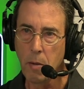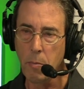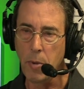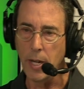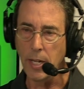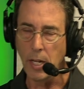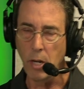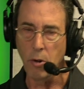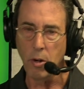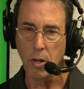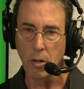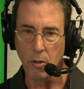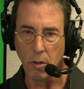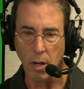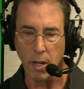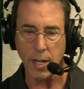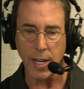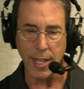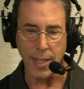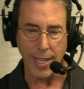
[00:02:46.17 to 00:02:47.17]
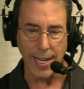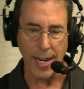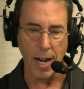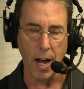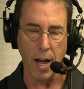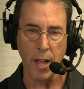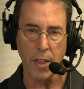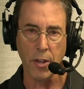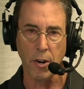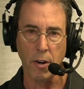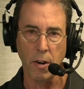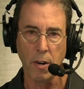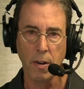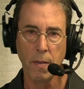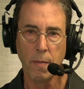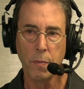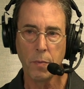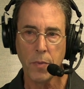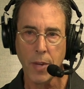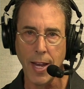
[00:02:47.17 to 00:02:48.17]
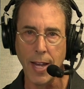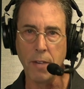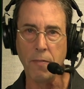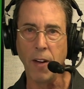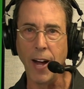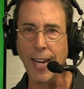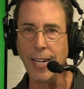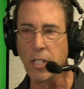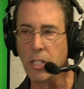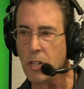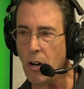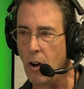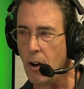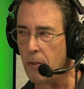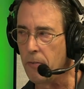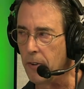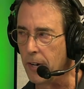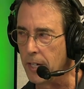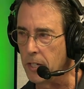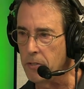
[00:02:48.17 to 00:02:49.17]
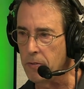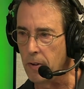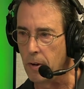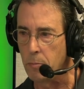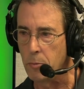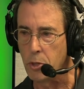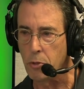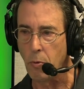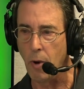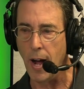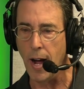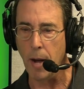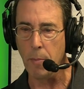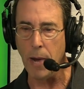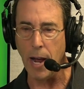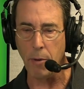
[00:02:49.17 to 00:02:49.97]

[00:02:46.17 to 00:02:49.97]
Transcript: but you could look at the other advice offerings from Schwab.